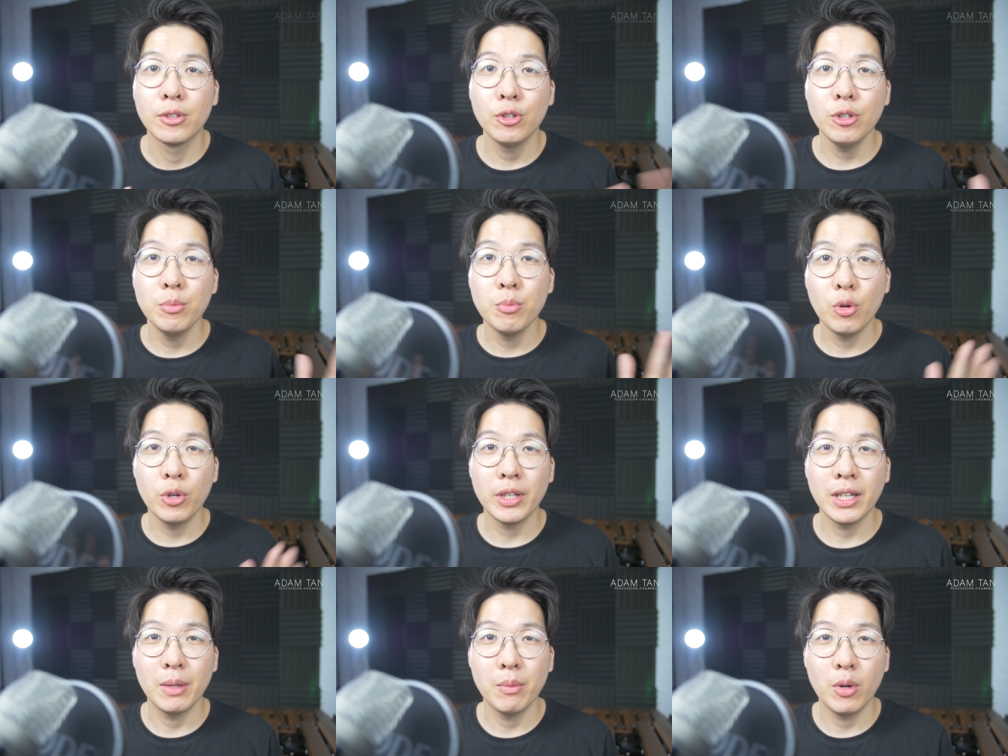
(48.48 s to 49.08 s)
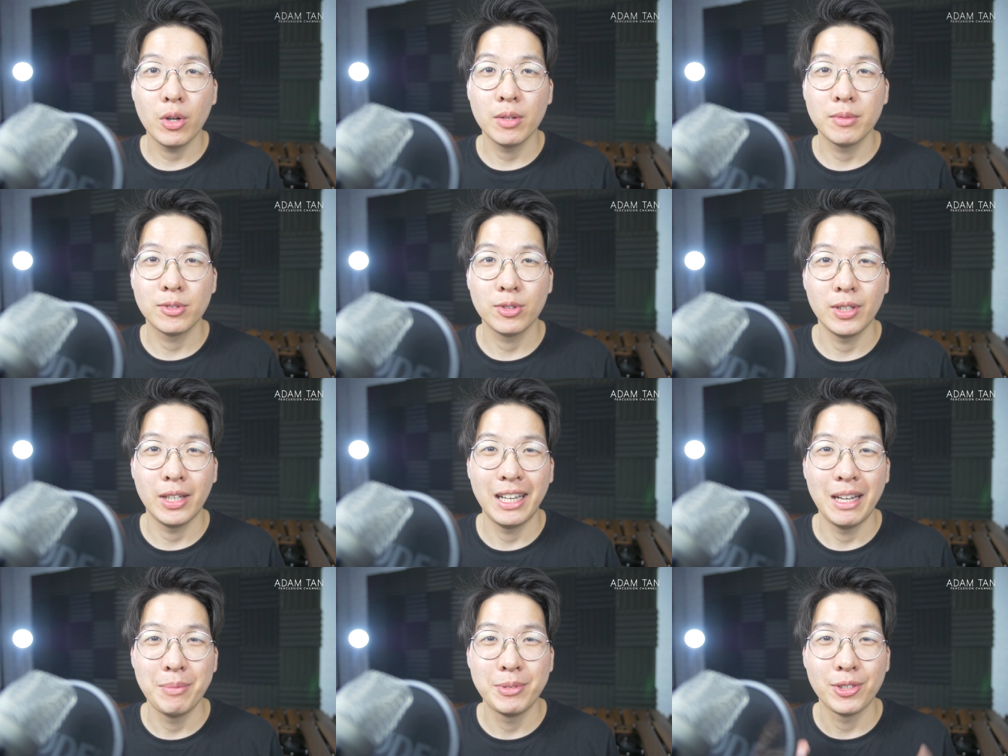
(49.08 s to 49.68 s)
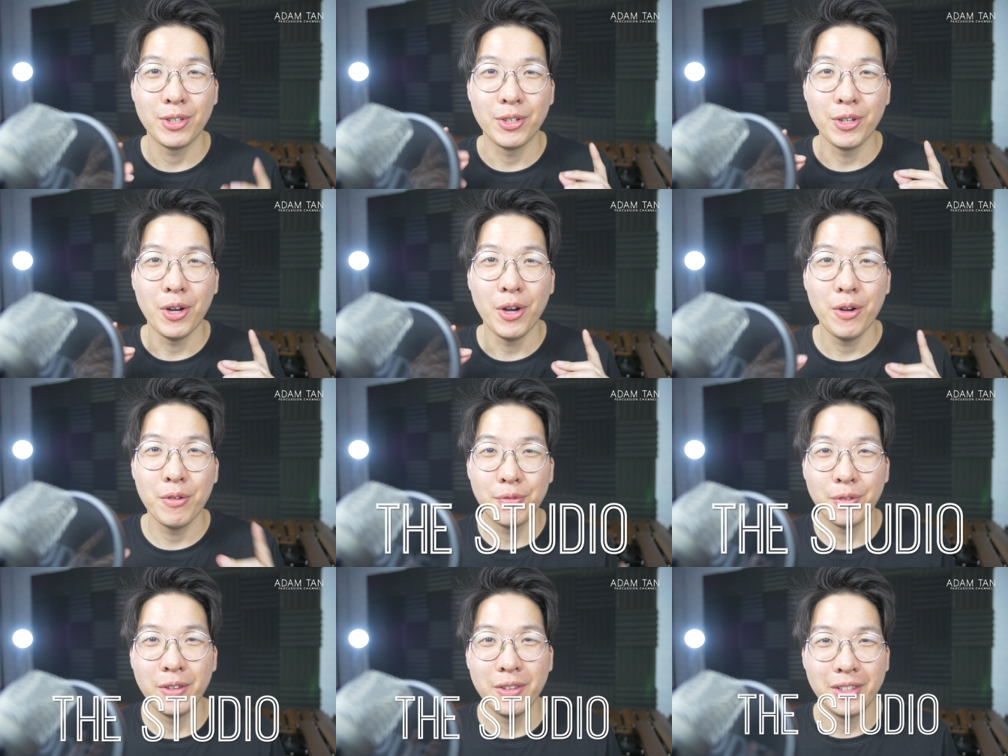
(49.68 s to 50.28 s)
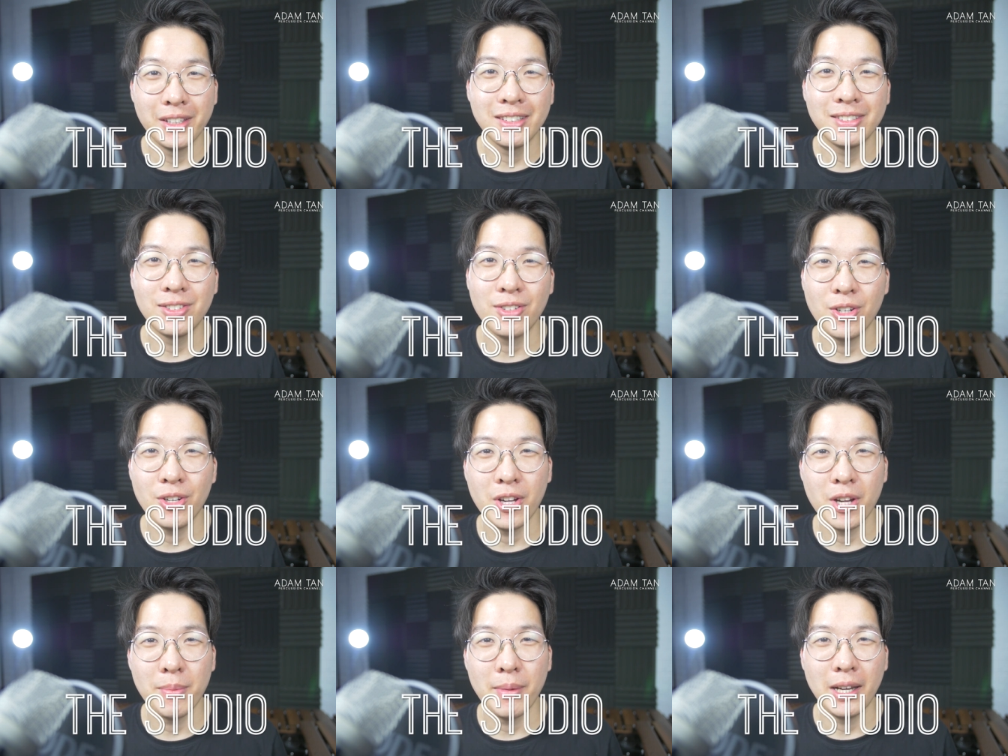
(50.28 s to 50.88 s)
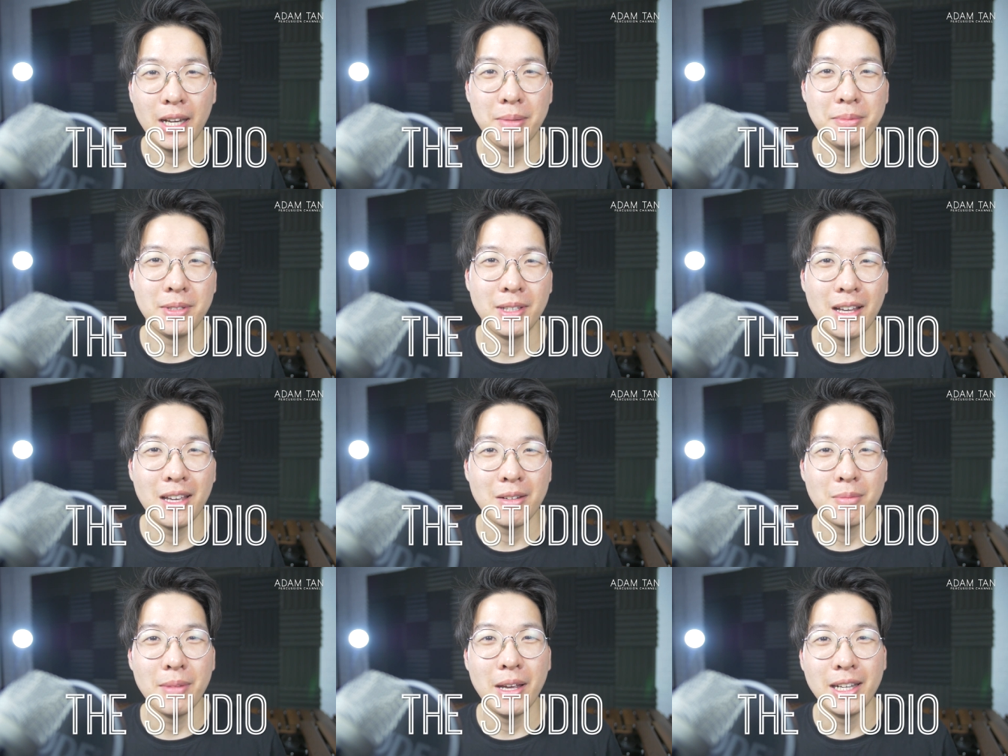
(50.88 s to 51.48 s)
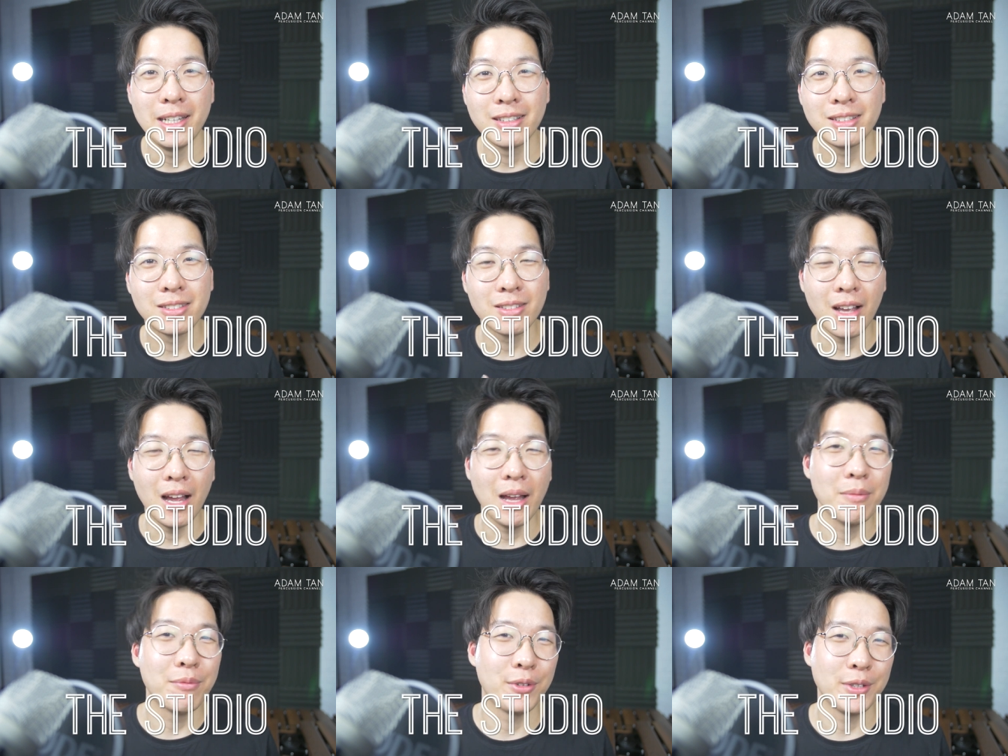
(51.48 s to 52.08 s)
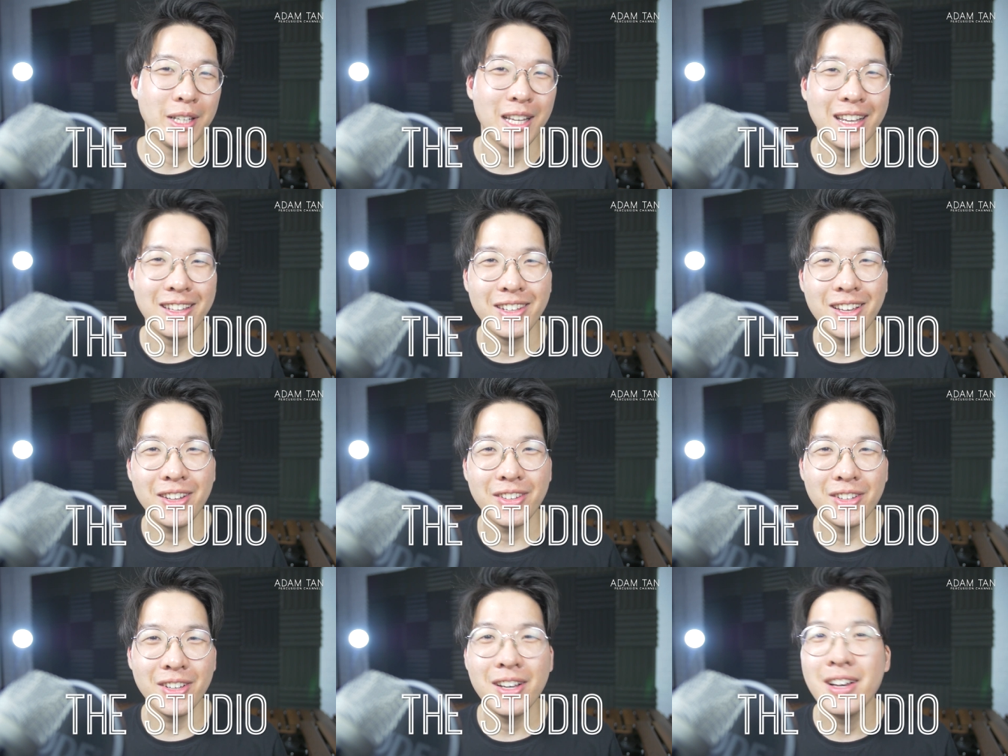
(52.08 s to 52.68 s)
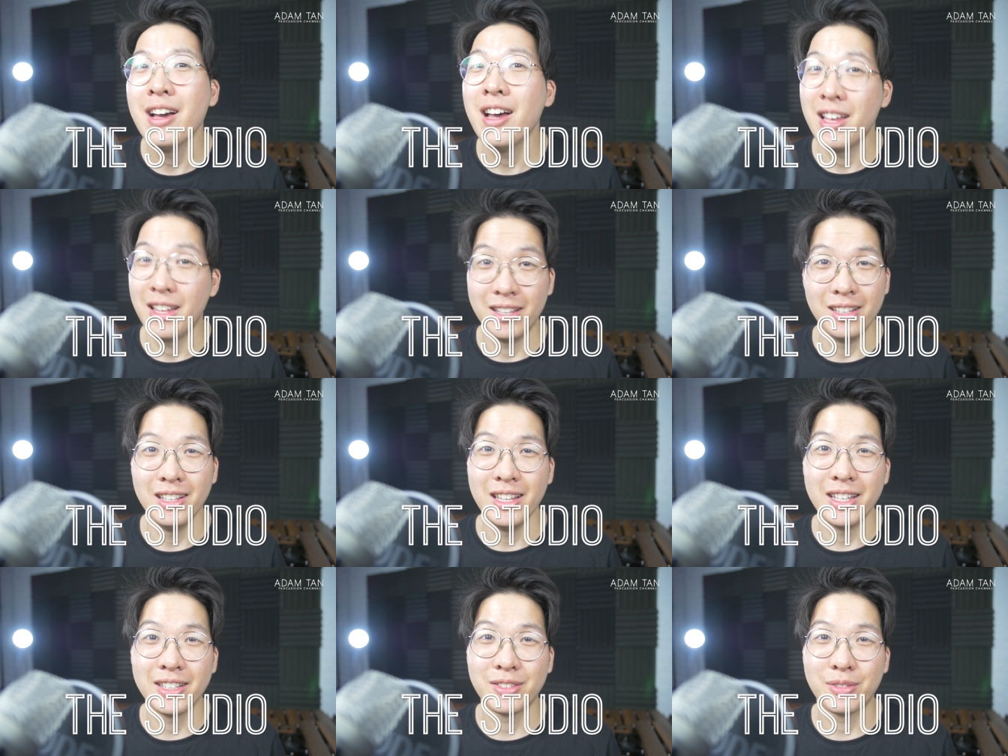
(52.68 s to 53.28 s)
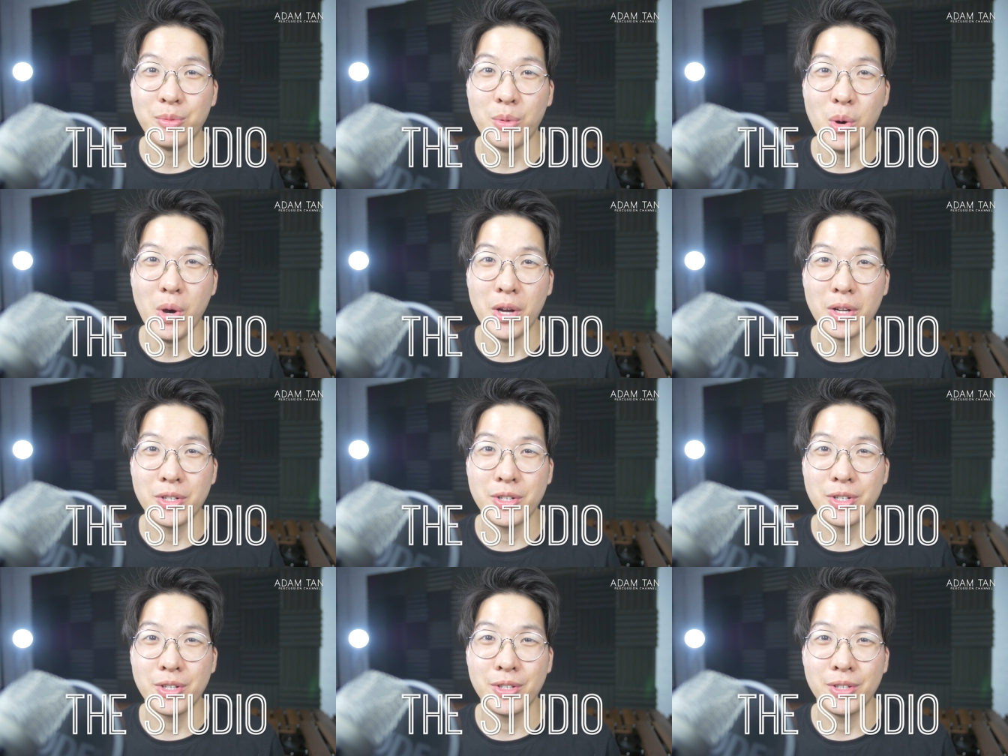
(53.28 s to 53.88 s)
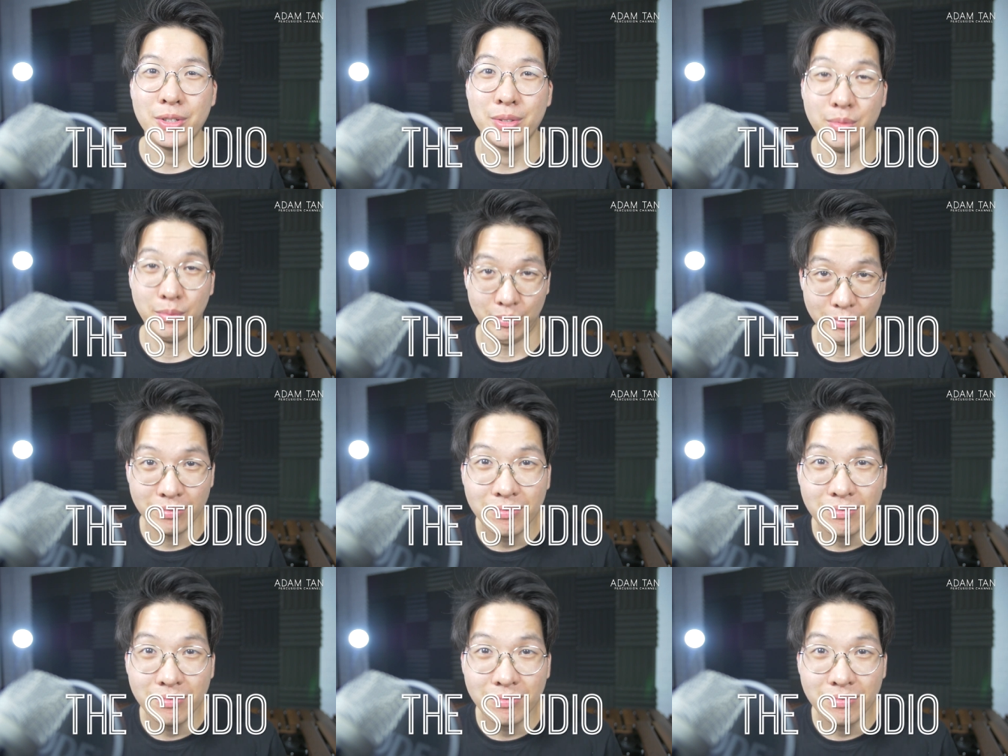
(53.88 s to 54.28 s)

Good morning and welcome to another episode of The Studio. My name is Adam and it's time for yet another Let's Watch.